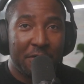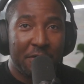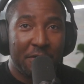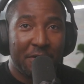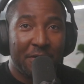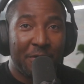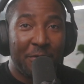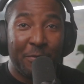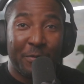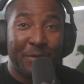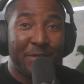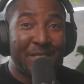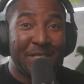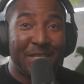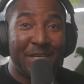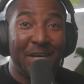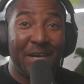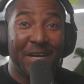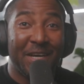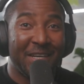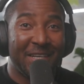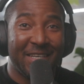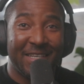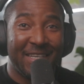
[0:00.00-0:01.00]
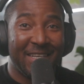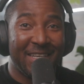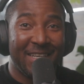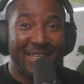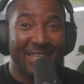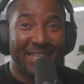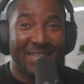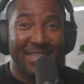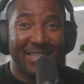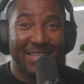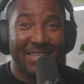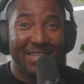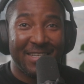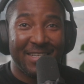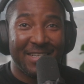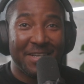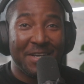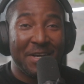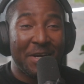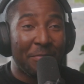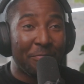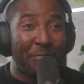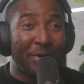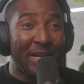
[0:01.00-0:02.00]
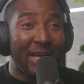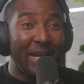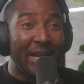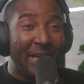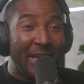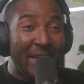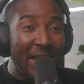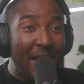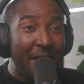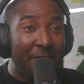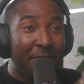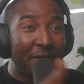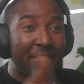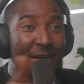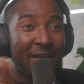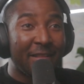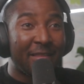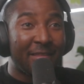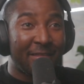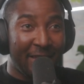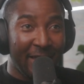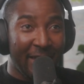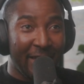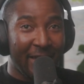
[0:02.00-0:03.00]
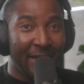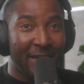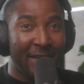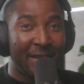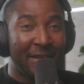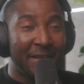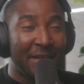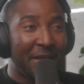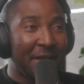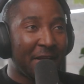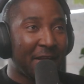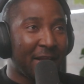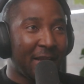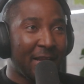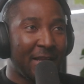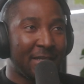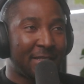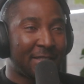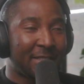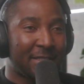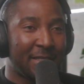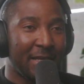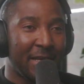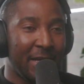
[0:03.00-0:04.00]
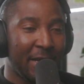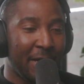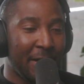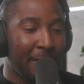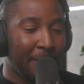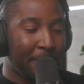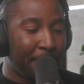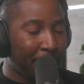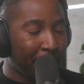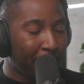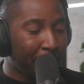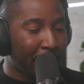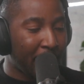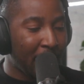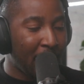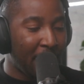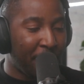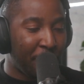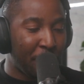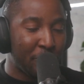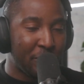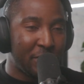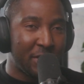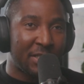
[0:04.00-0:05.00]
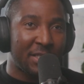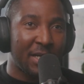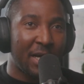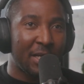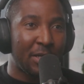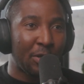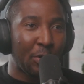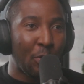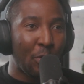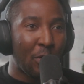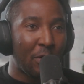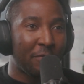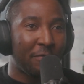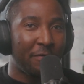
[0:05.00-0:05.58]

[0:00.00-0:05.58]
Was good. But it never the thing, let's say, if you decide to go on